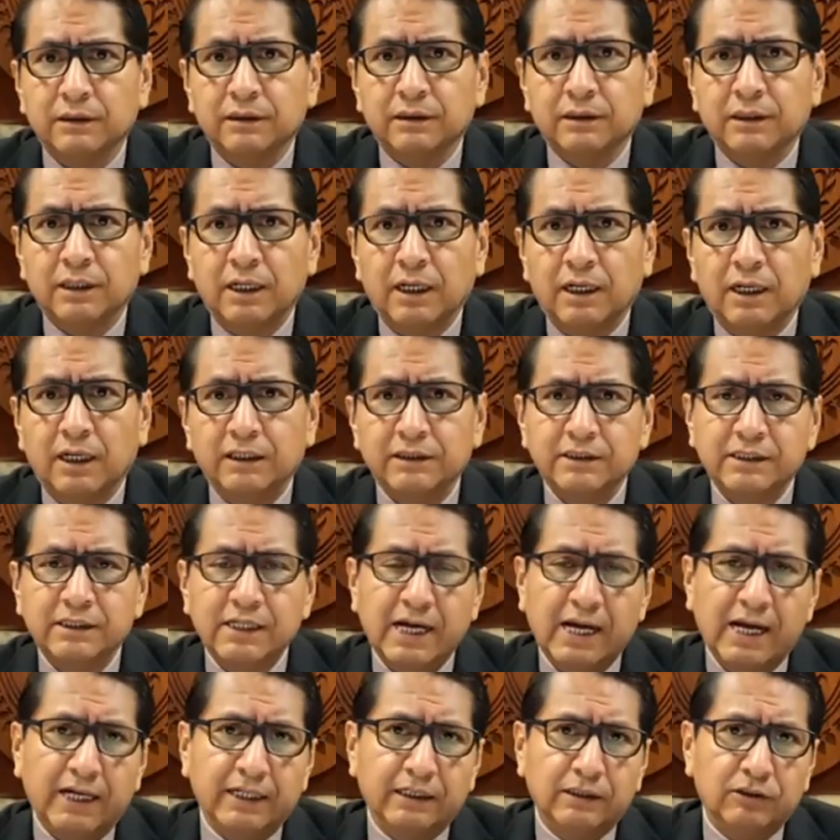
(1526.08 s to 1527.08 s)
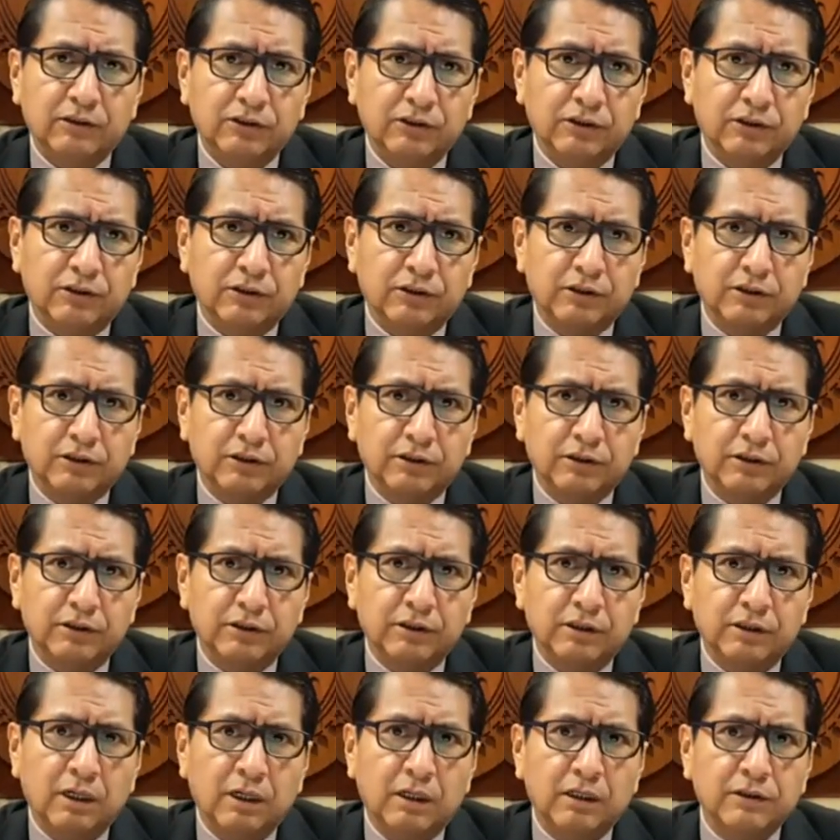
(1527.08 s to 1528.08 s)
contact your
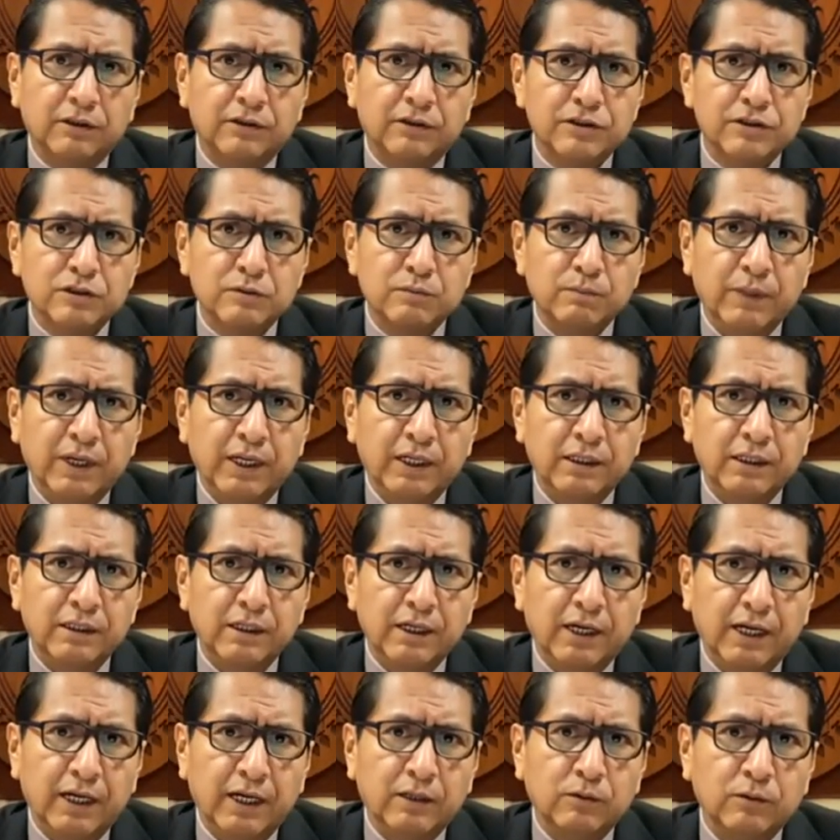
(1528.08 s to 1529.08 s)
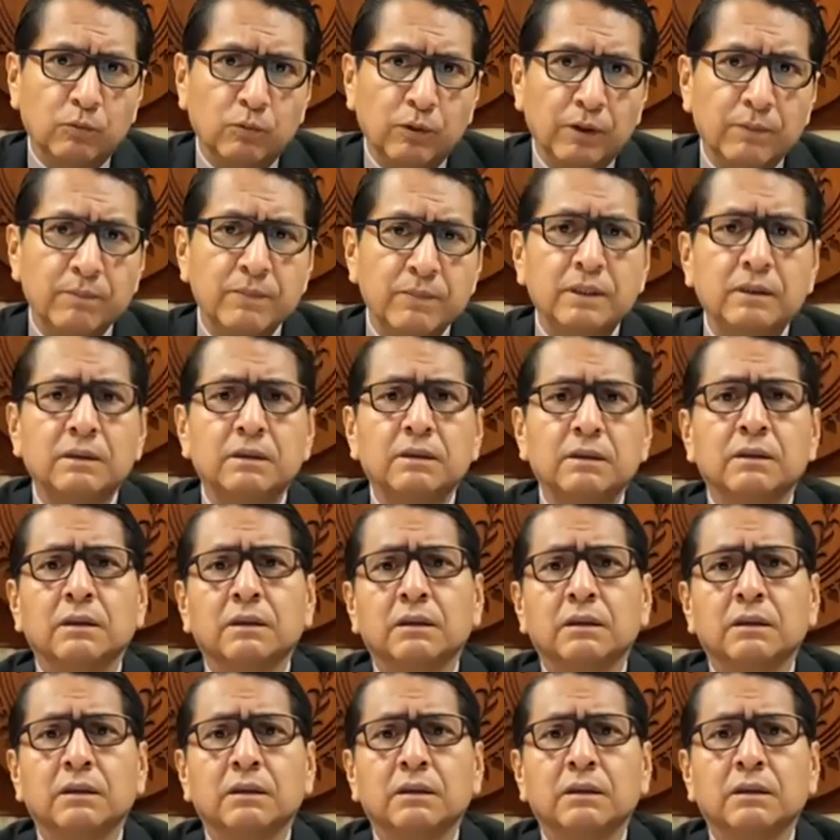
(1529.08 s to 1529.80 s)
congressmen and women,